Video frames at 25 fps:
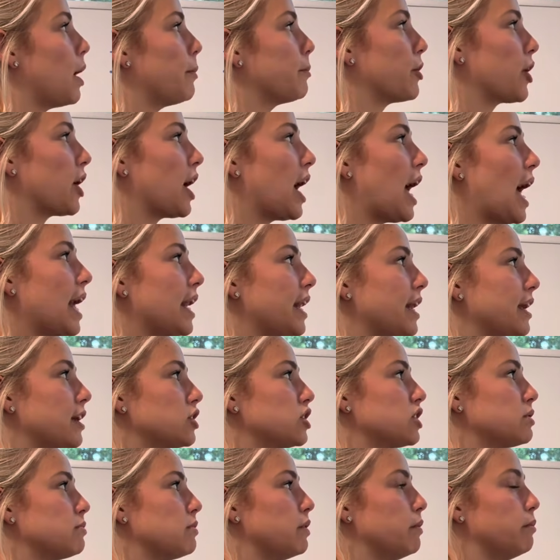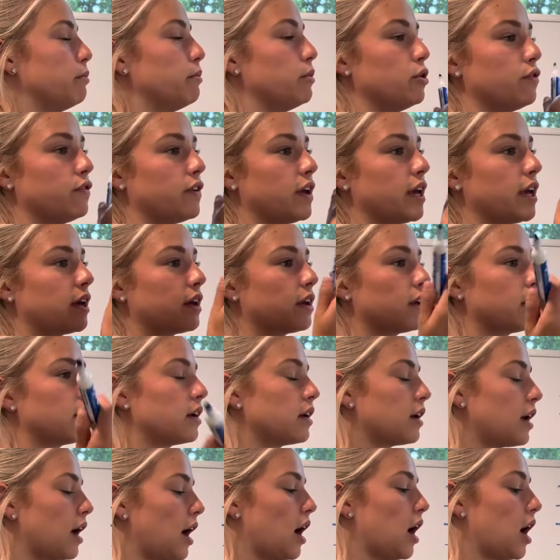Your heading should be moving
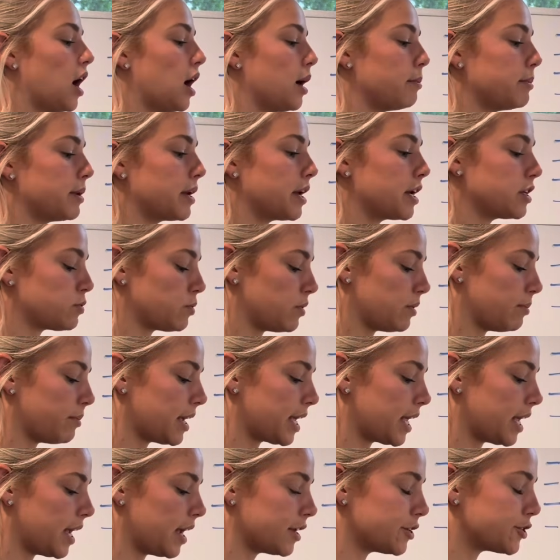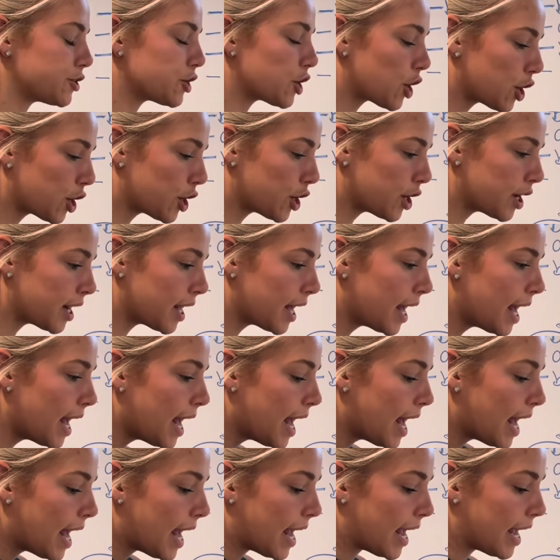because we're making a turn,
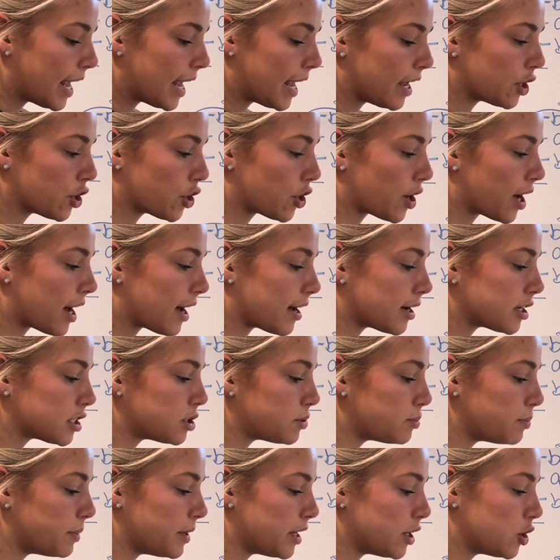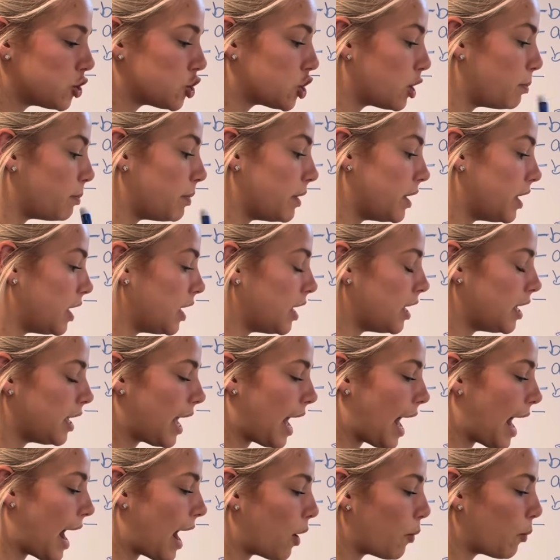and your airspeed should be
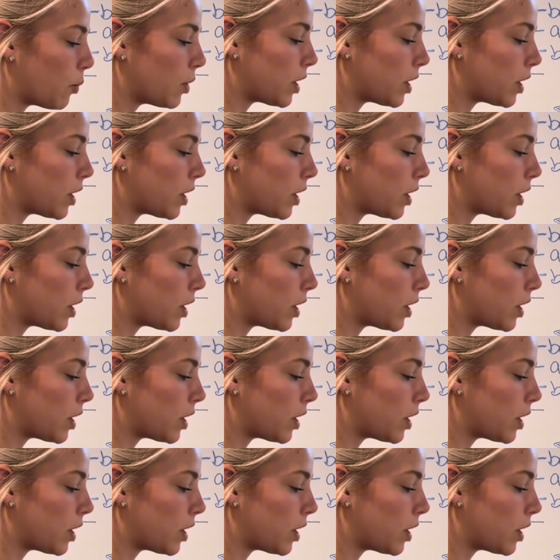at